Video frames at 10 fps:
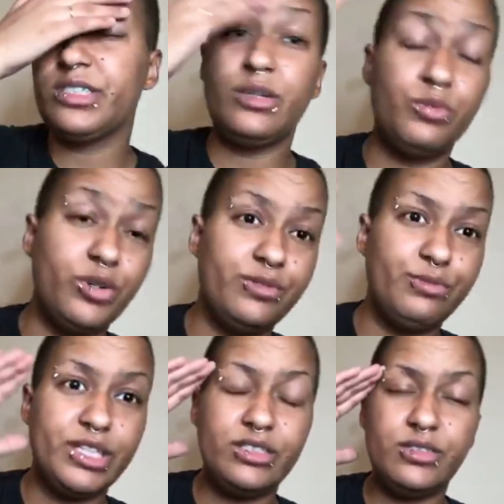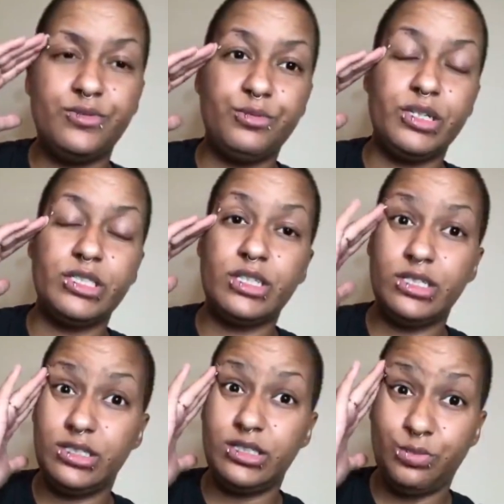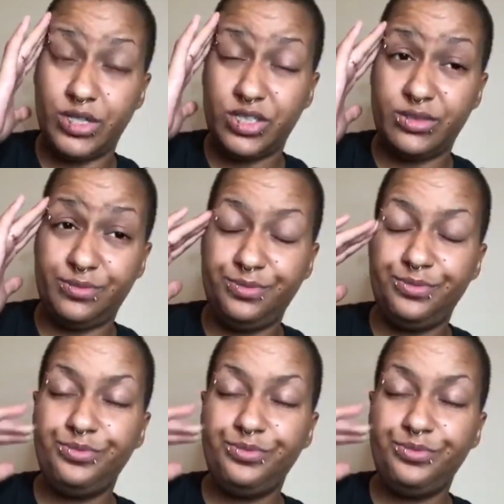because I'm on medicine for my anxiety and depression.